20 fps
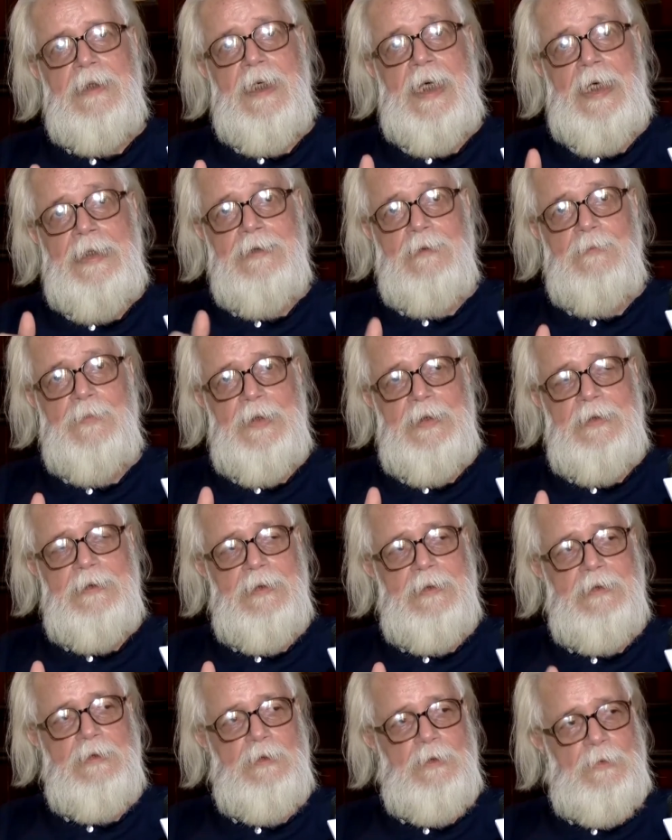the high
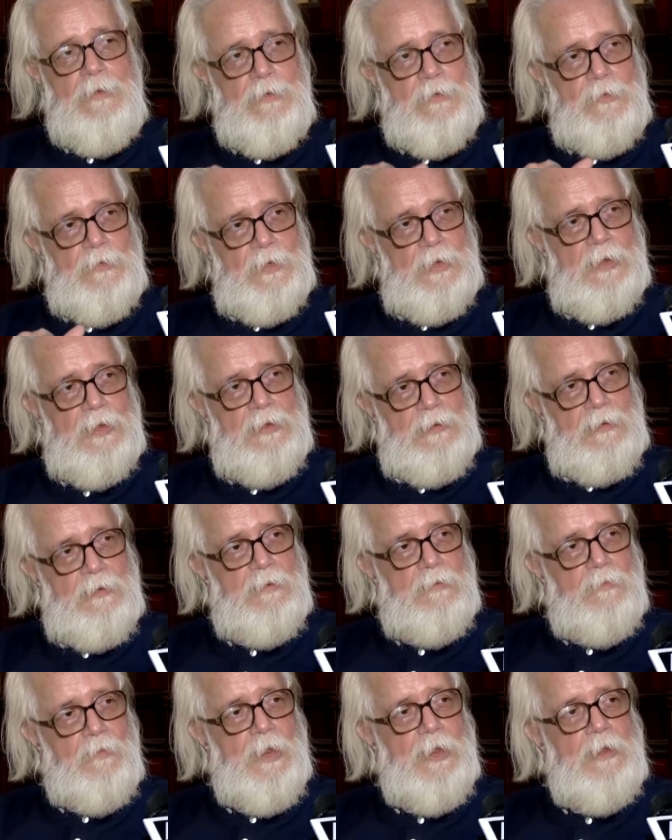temperatures due to
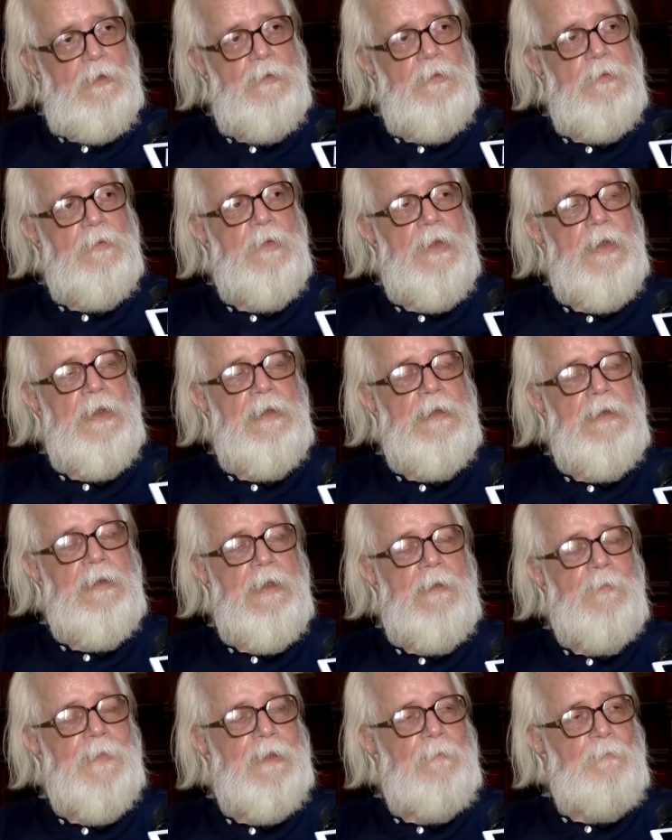while
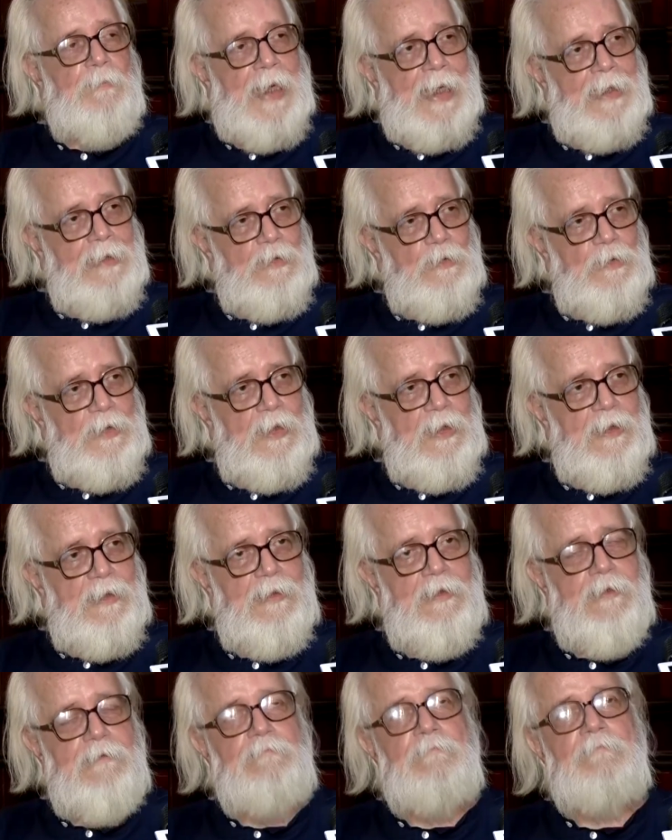coming back to the
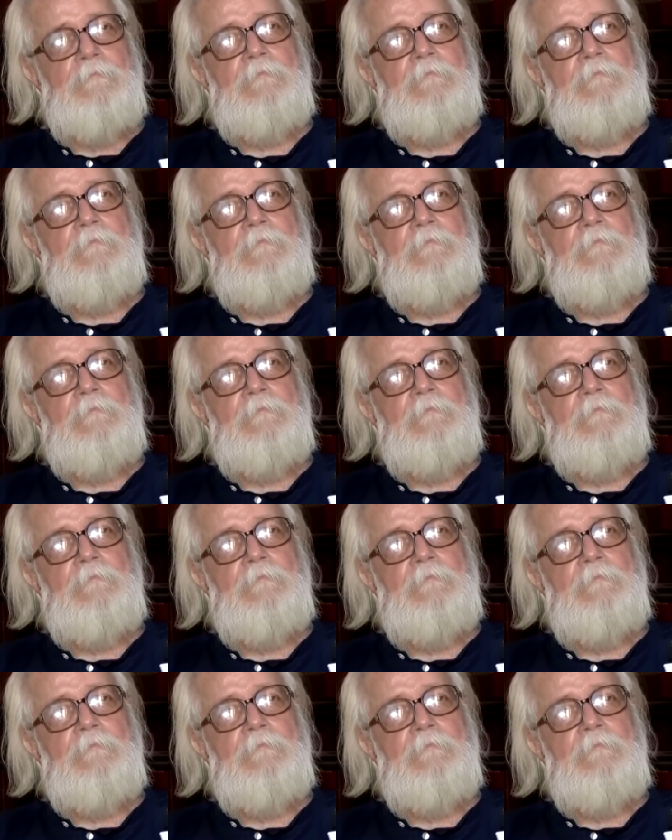Earth.